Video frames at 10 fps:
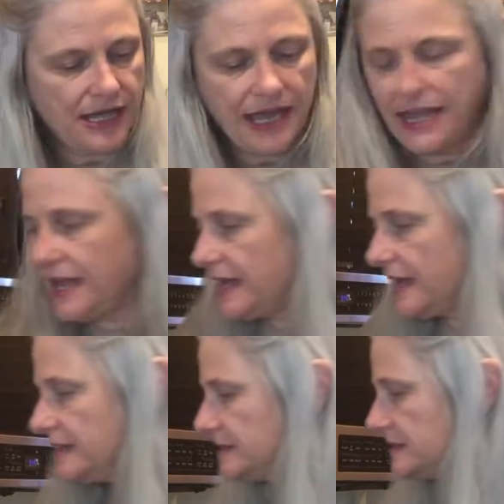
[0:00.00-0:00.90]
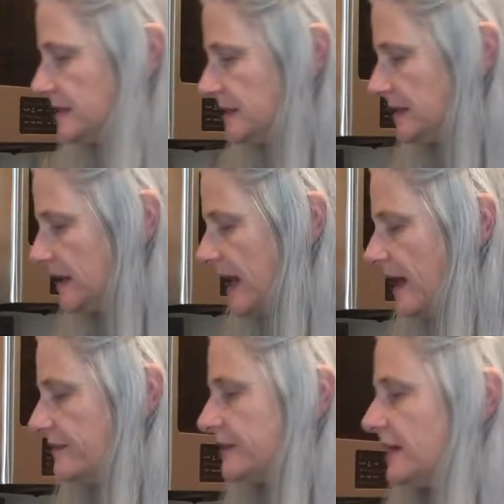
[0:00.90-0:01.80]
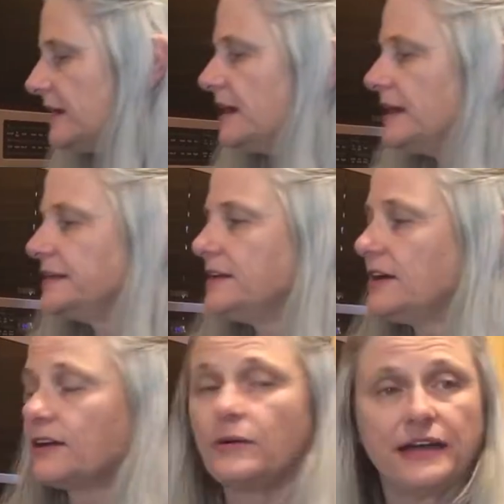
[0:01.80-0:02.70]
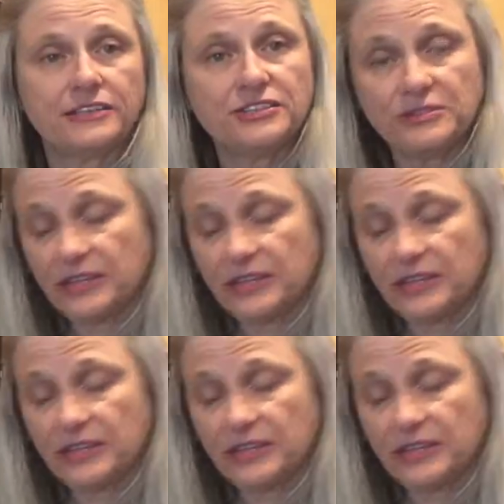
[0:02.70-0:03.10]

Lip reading: And I've got not quite 2